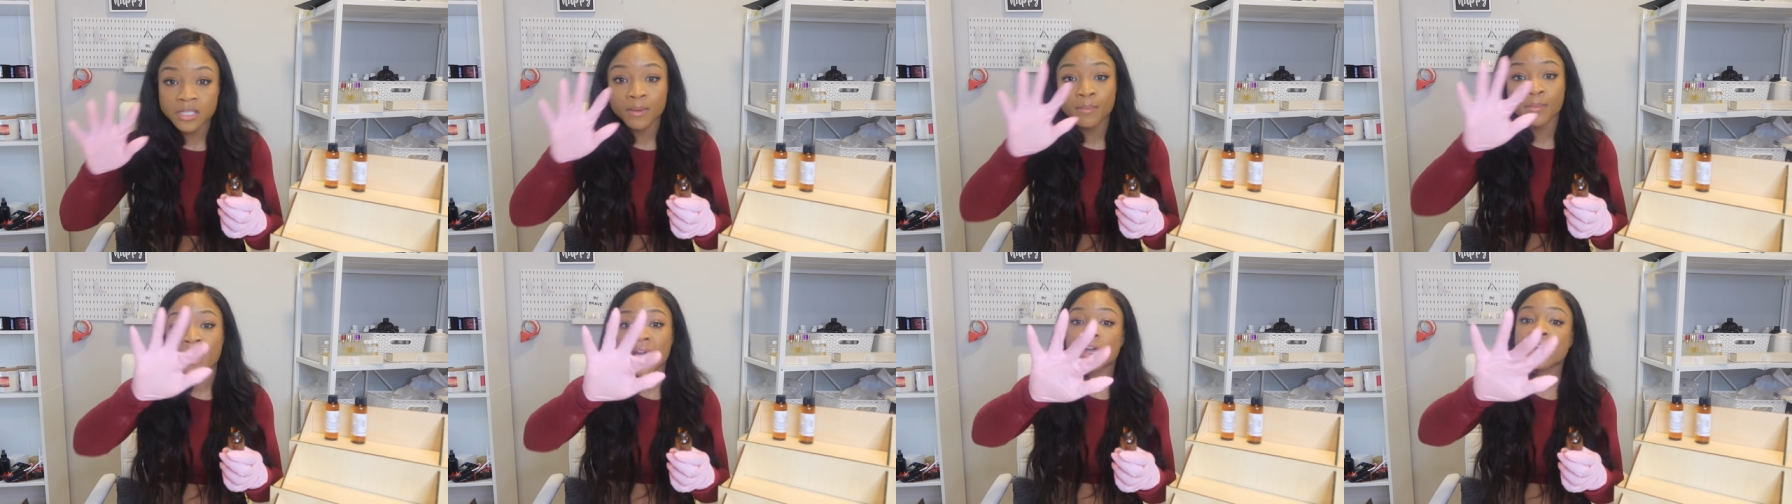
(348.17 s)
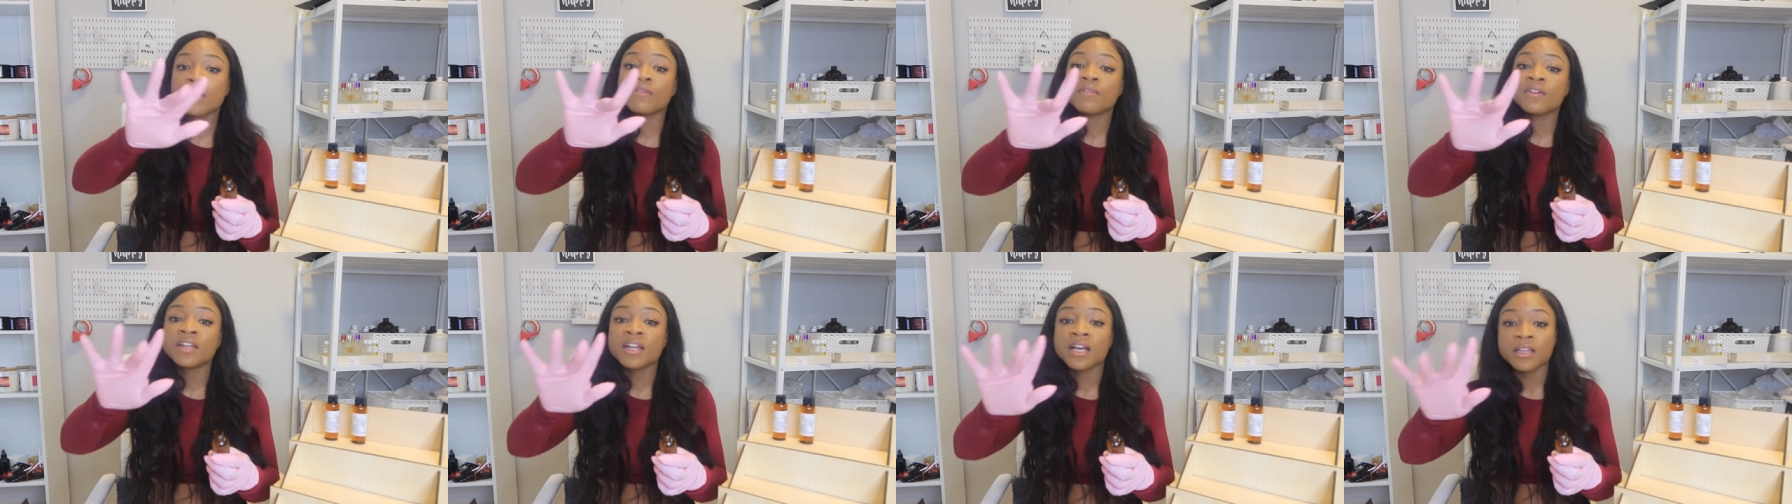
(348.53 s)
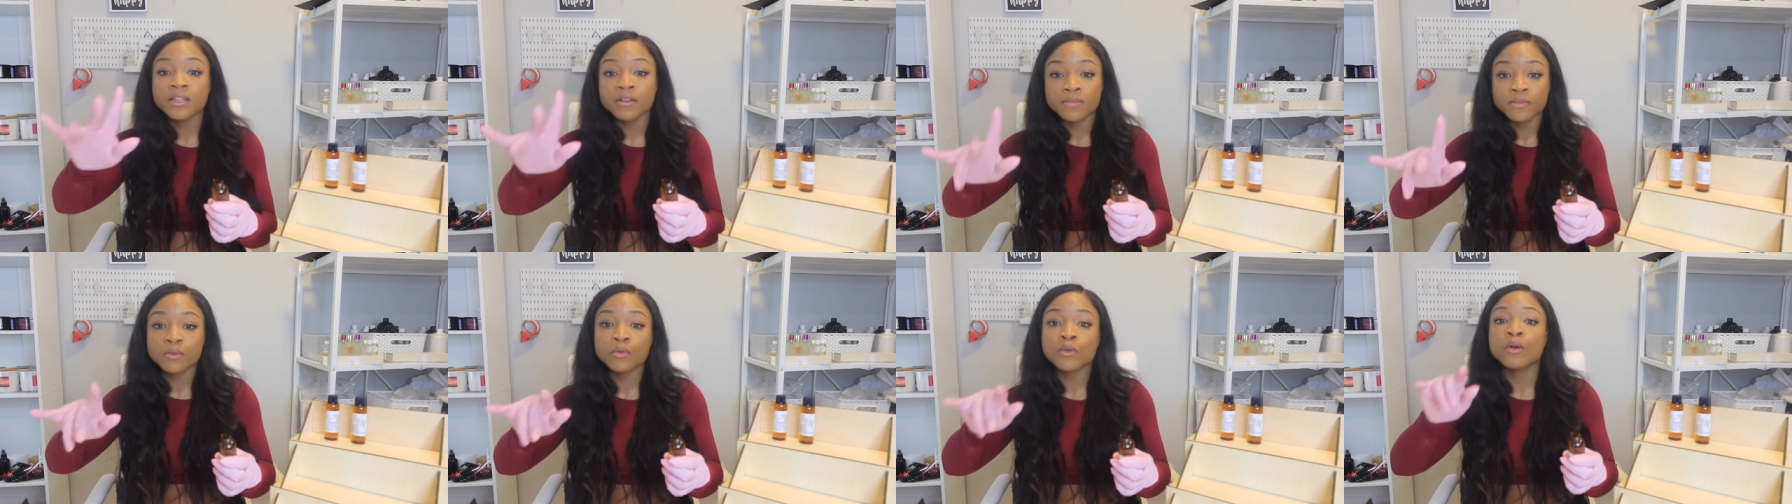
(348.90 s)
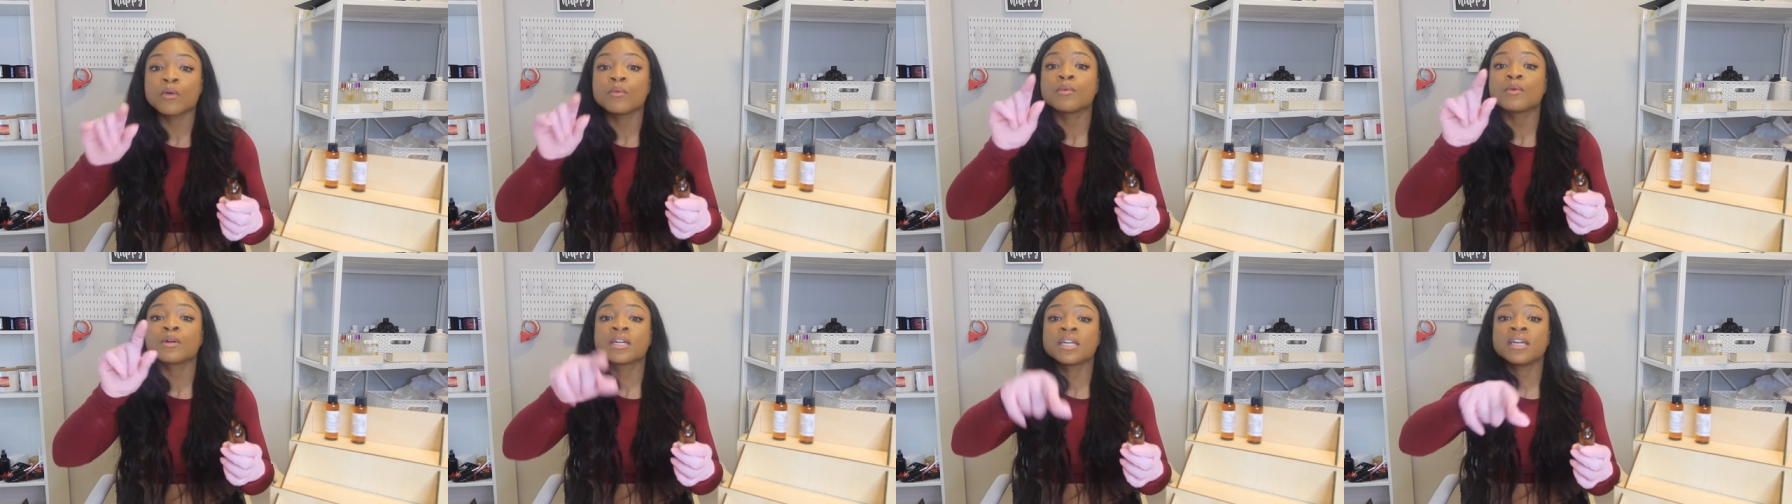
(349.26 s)
Tobacco, vanilla,
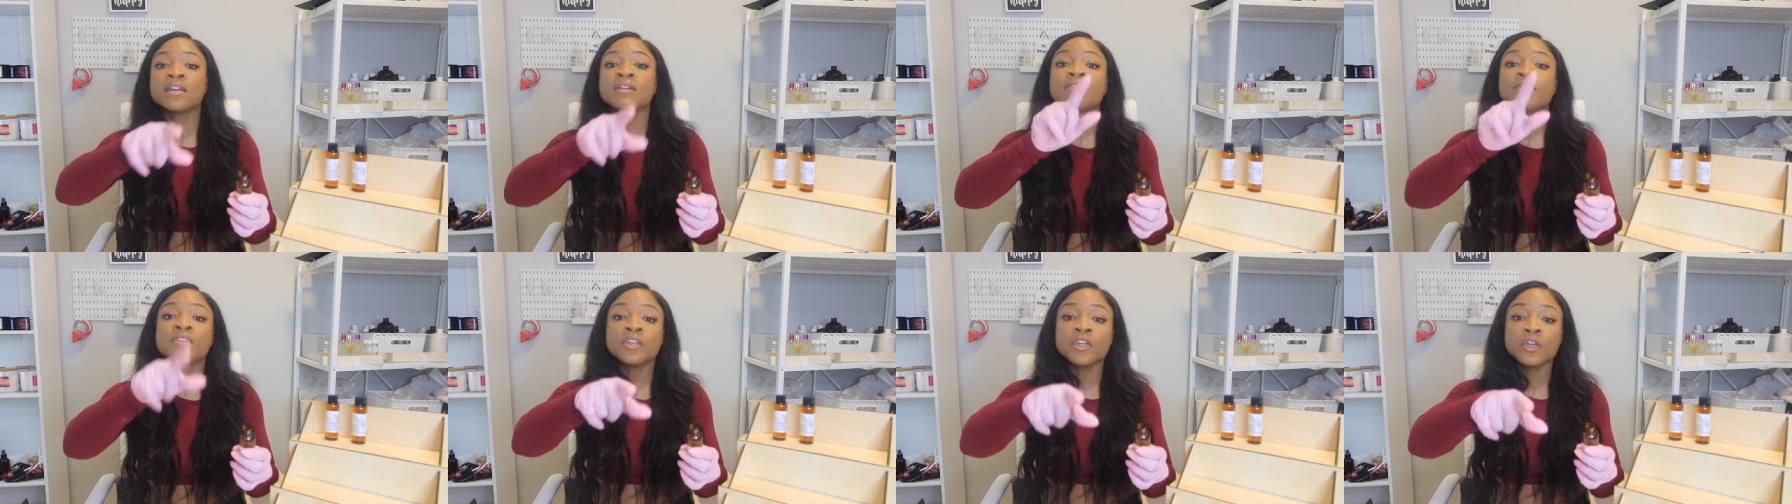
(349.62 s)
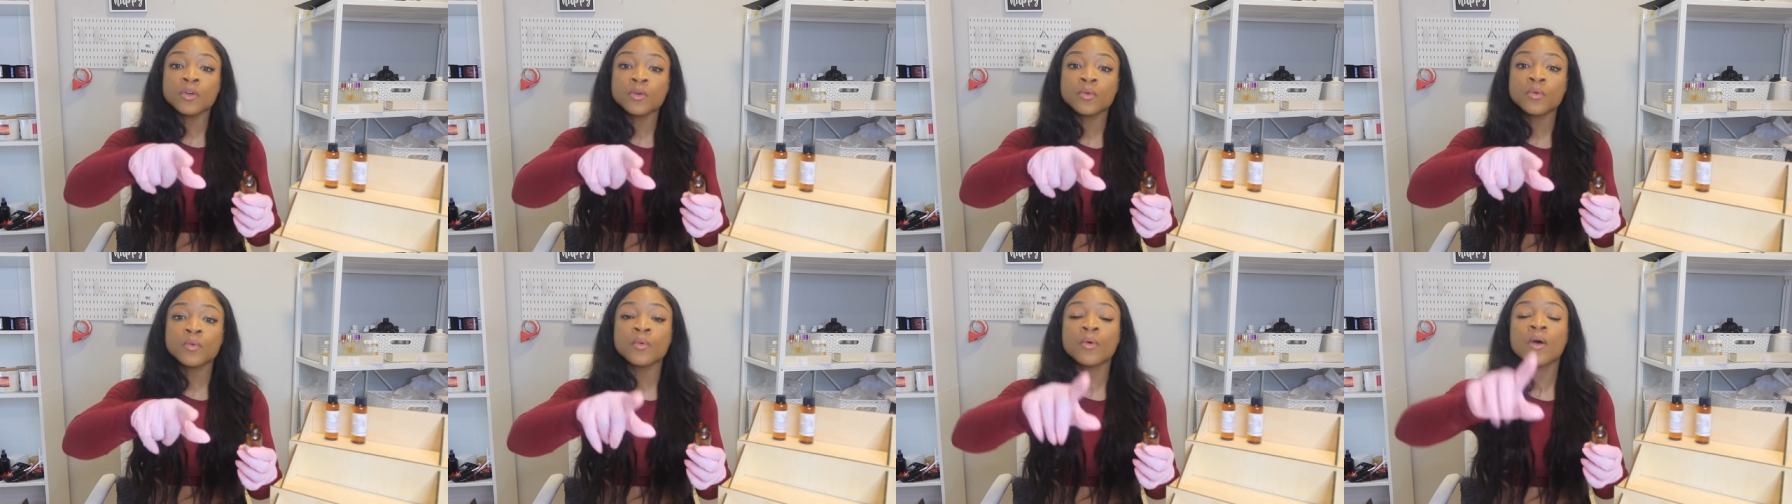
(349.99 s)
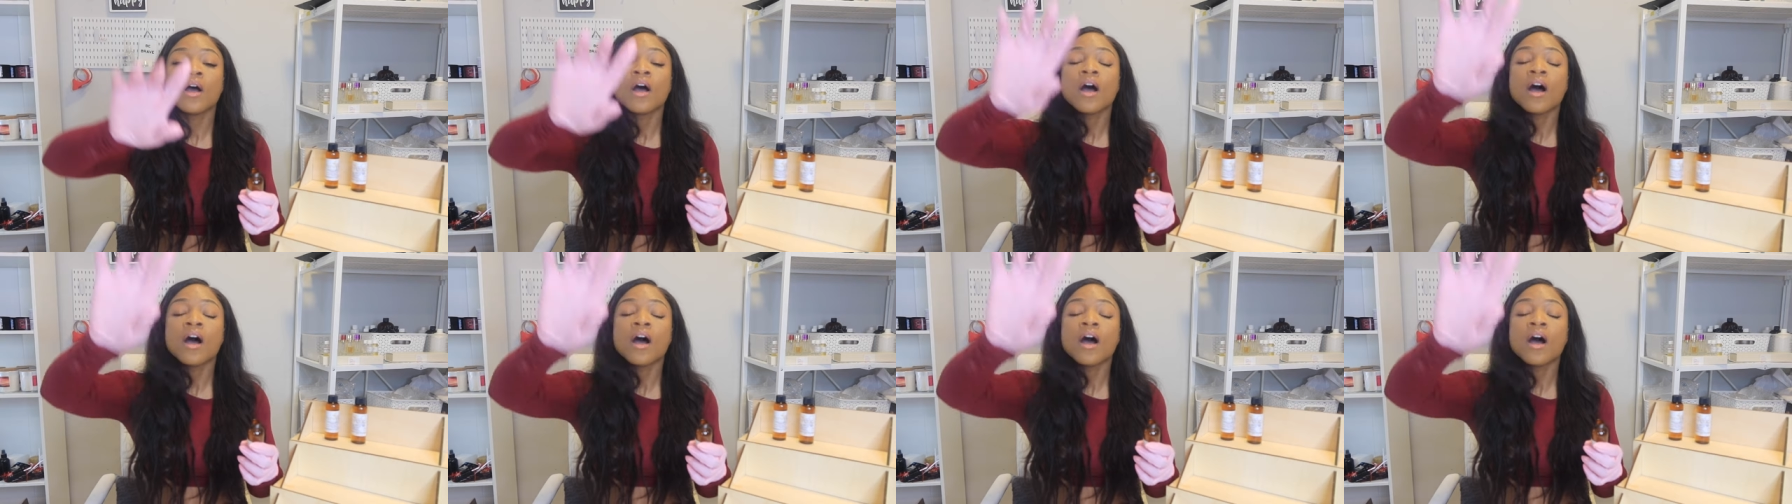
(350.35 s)
floral will give you